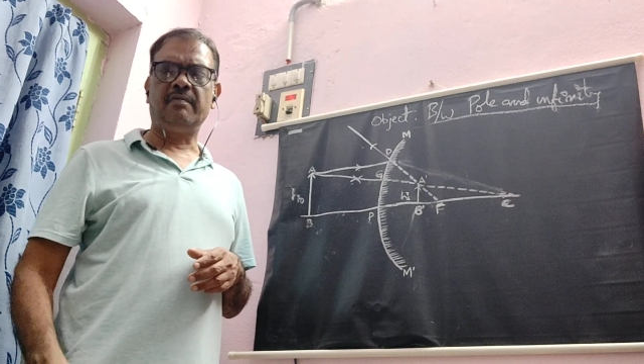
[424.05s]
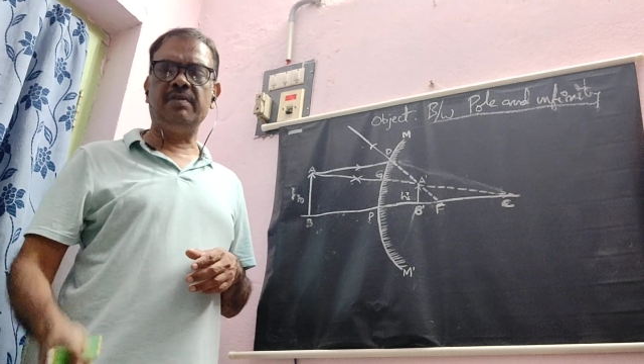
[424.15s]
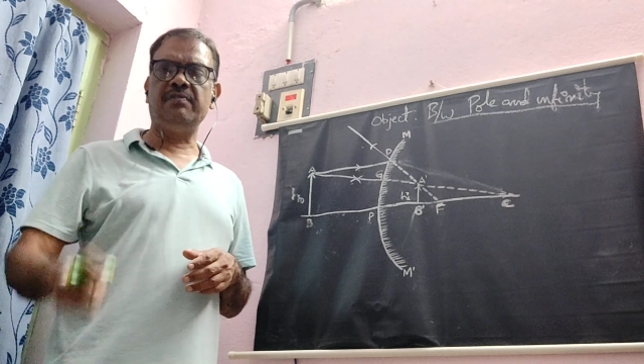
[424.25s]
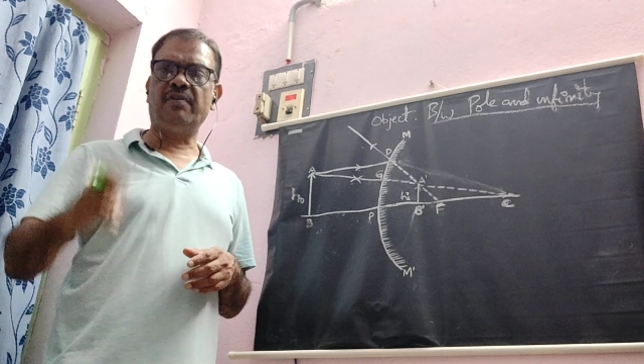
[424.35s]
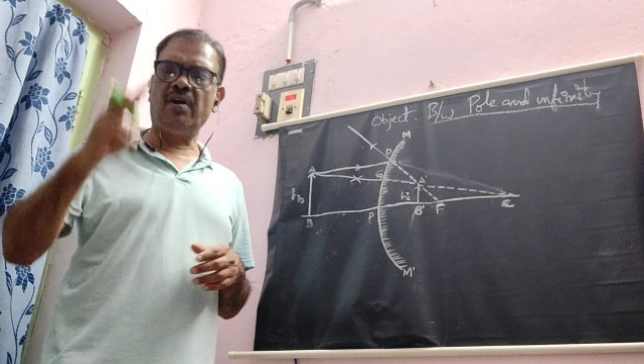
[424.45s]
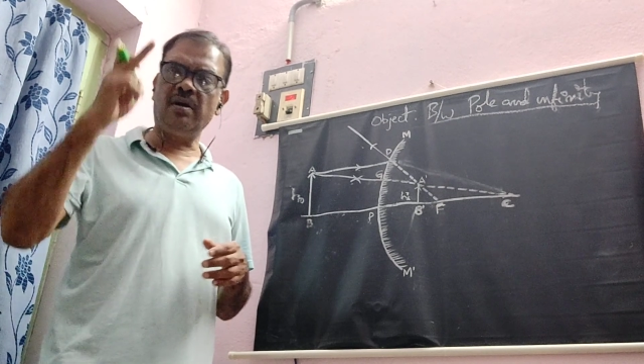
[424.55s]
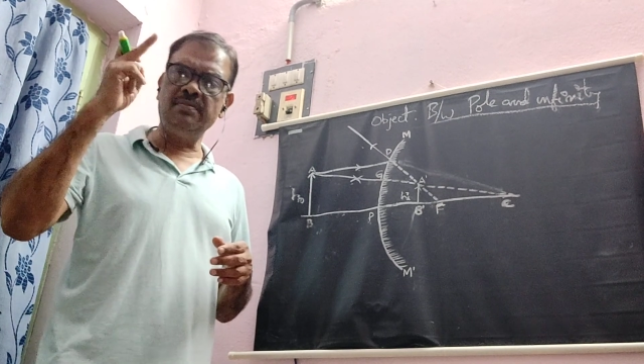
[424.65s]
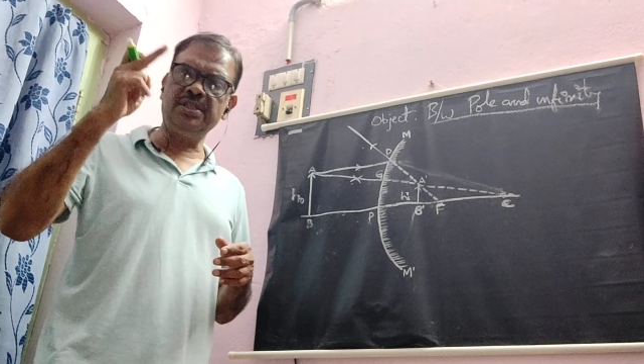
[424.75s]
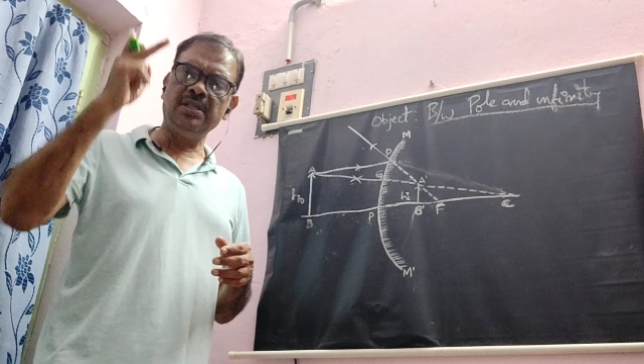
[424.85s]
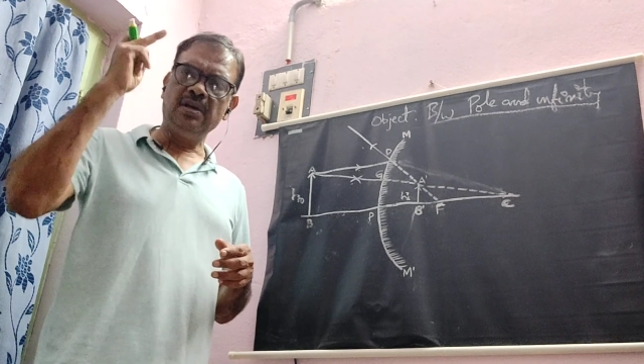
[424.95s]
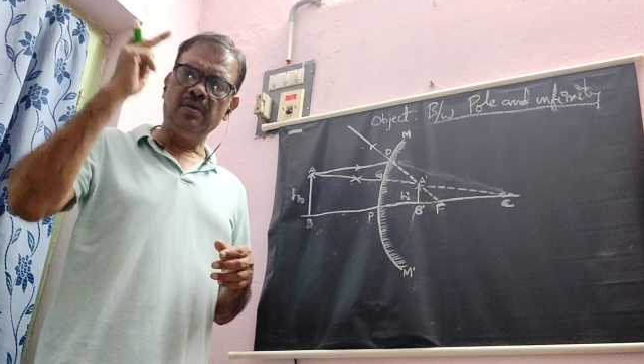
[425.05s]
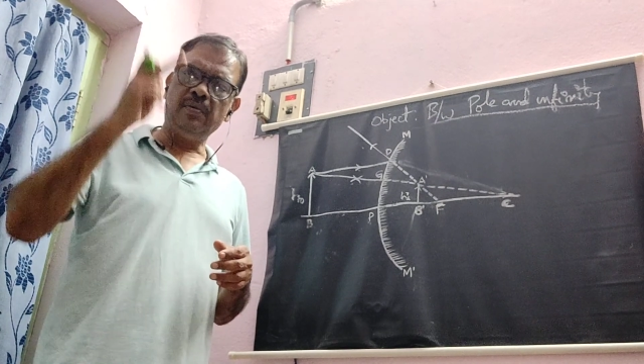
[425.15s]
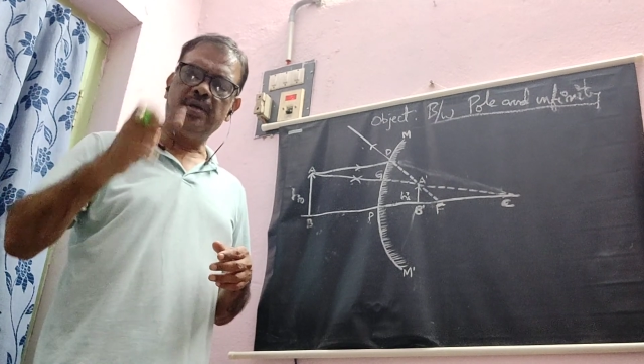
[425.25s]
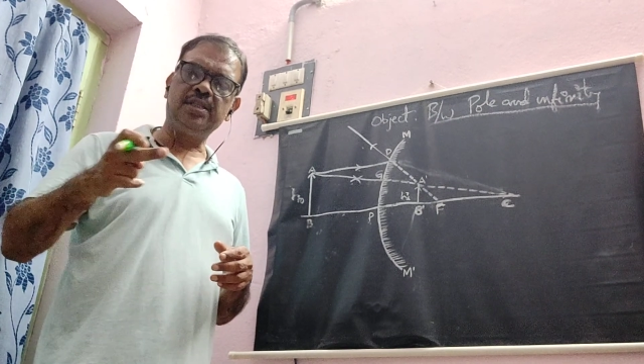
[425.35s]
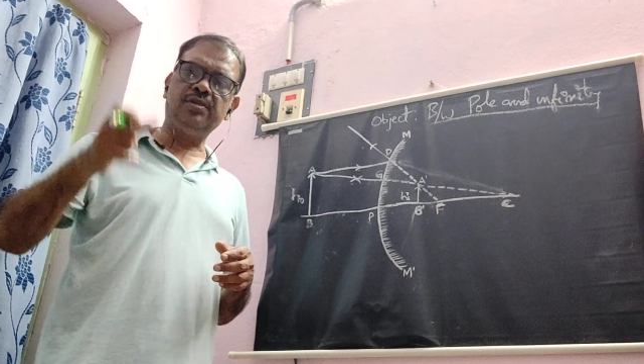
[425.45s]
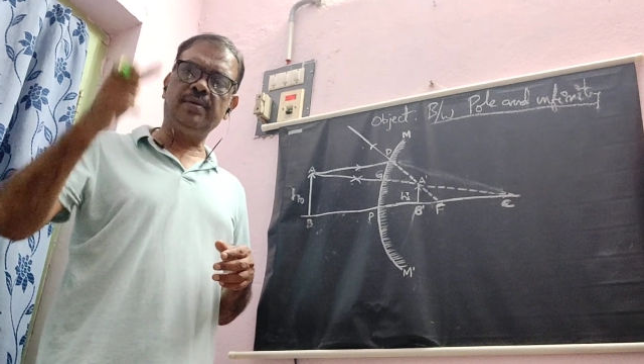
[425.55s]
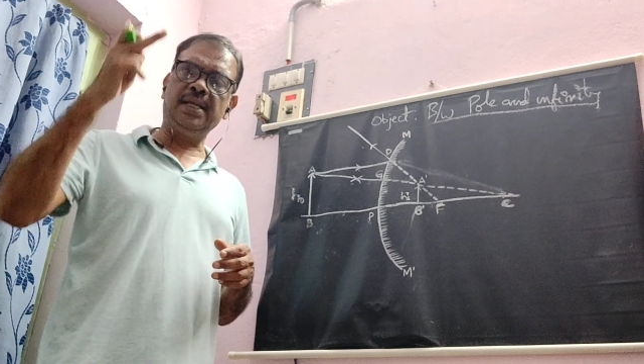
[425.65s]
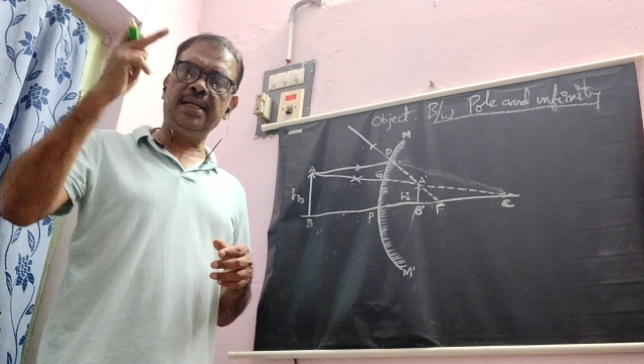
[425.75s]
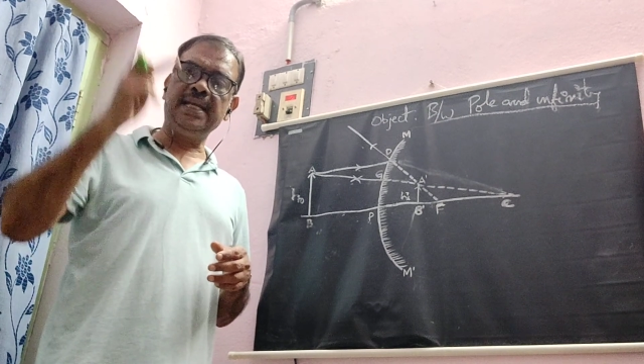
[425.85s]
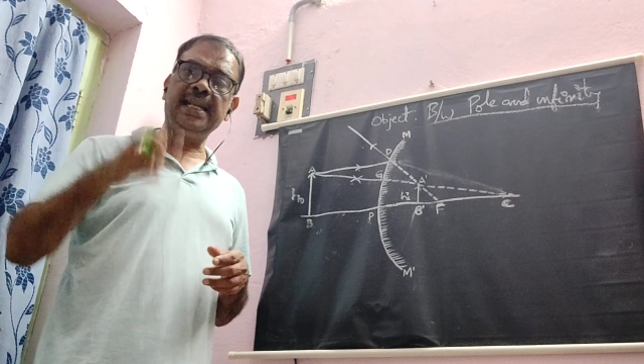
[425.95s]
which forms
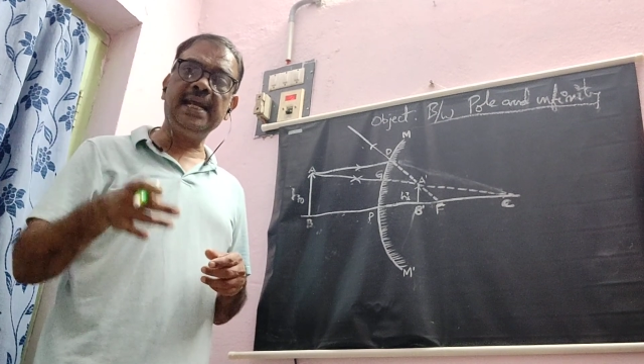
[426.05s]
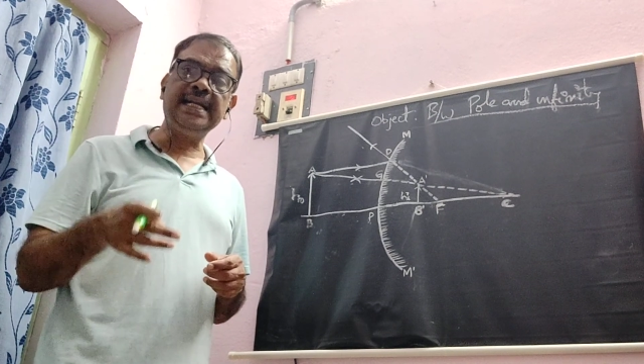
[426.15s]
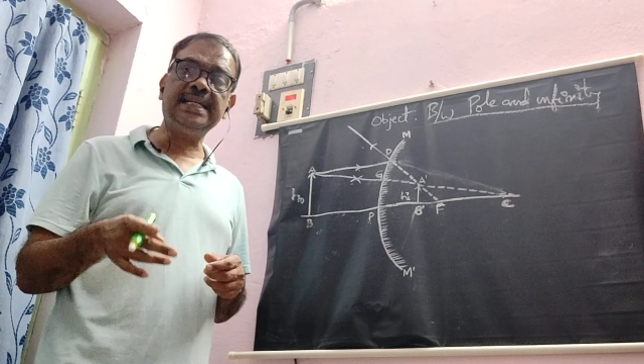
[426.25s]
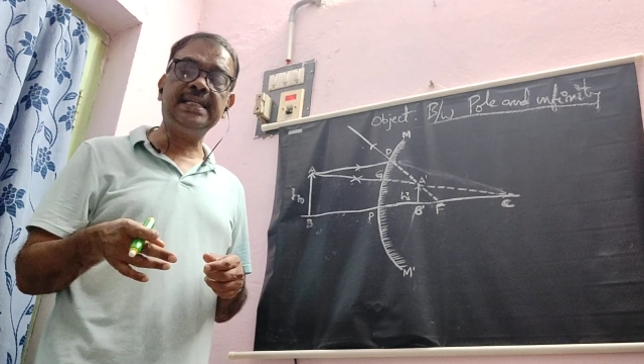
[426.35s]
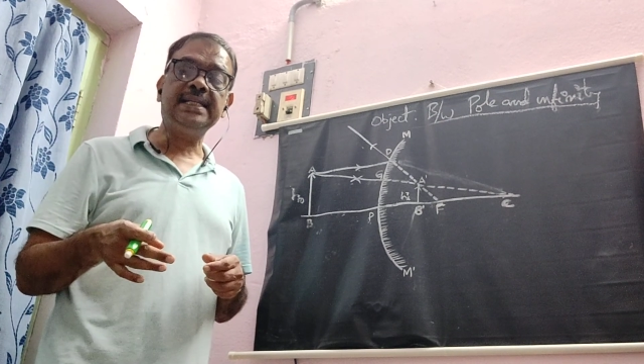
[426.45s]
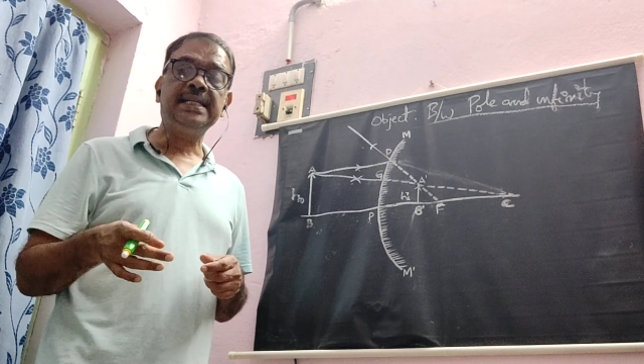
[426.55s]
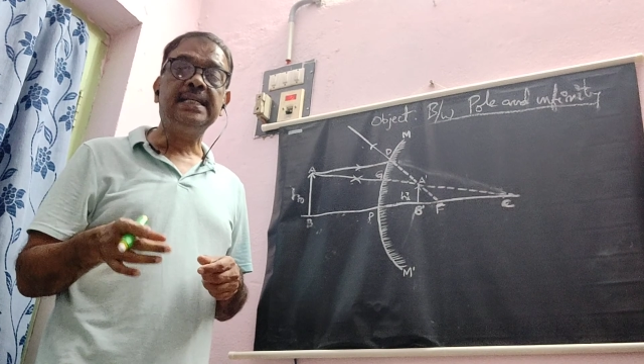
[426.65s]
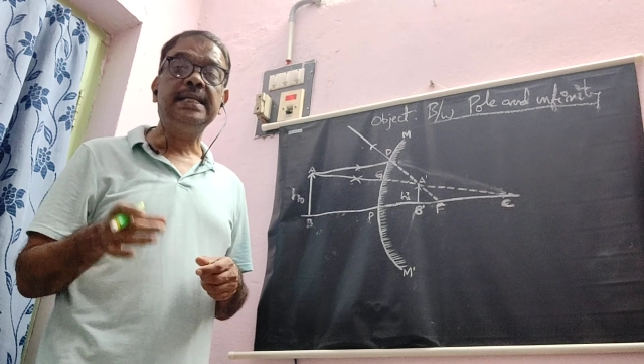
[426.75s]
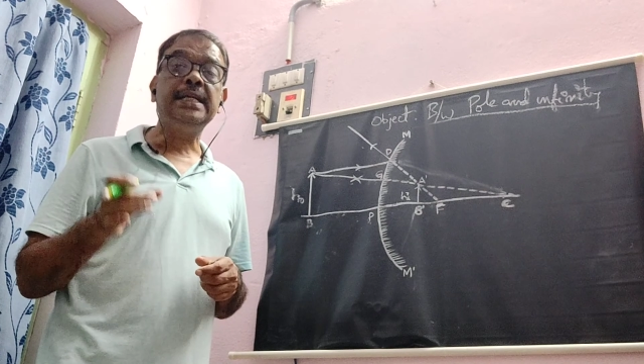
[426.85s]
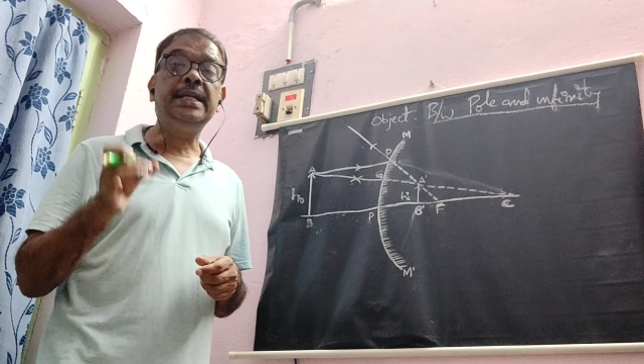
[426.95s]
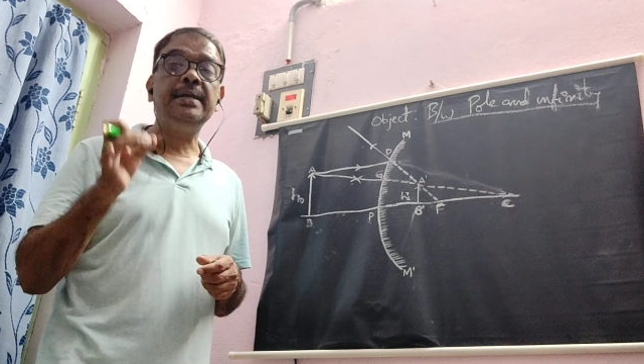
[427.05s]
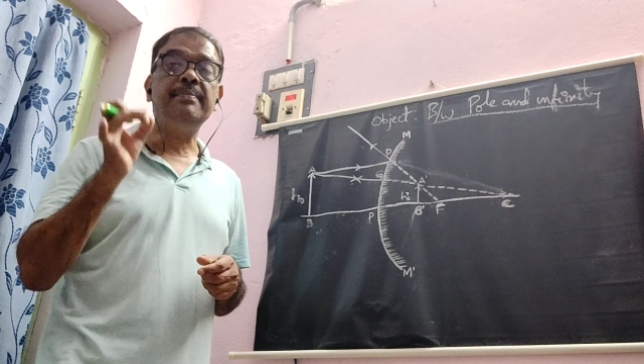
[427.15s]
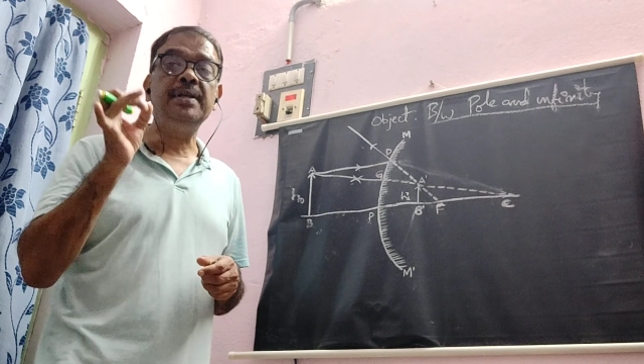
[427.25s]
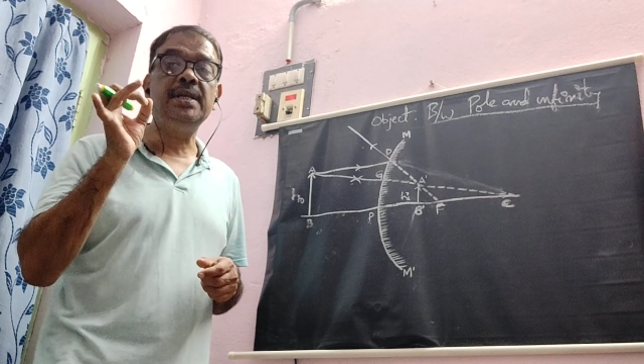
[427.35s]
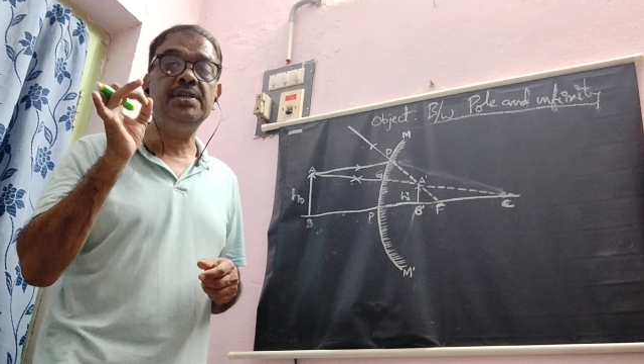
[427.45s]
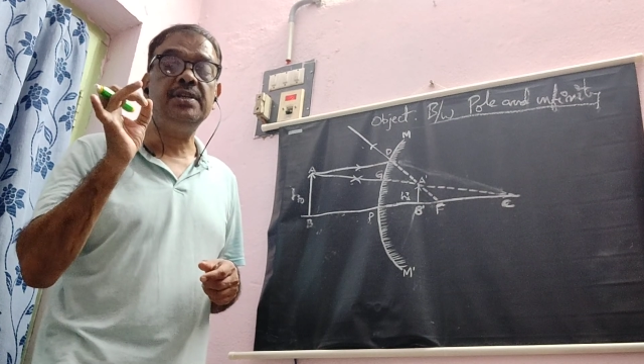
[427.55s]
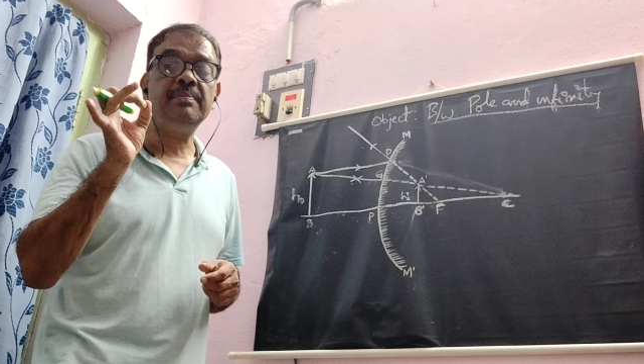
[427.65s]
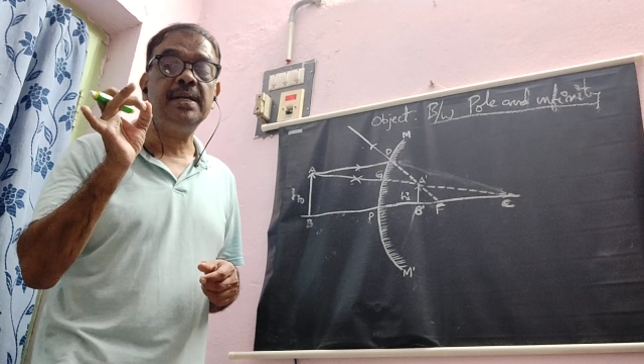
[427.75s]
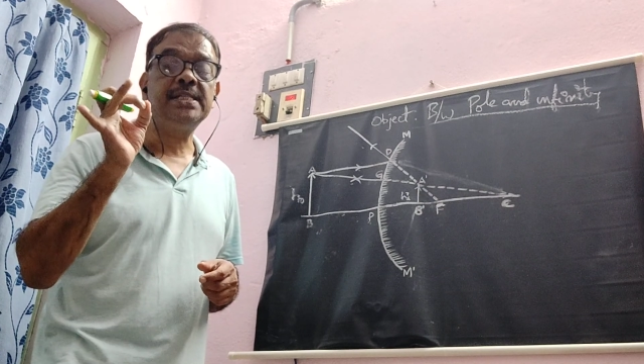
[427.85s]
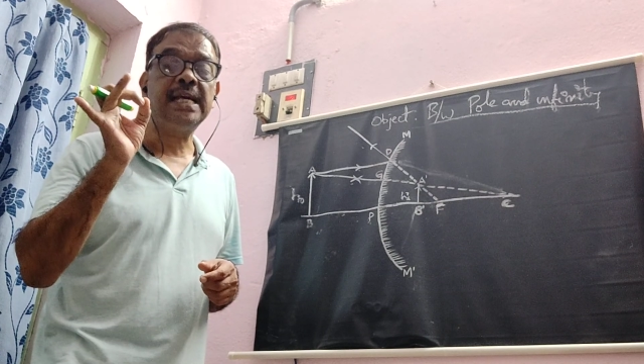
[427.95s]
virtual, erect, diminished image.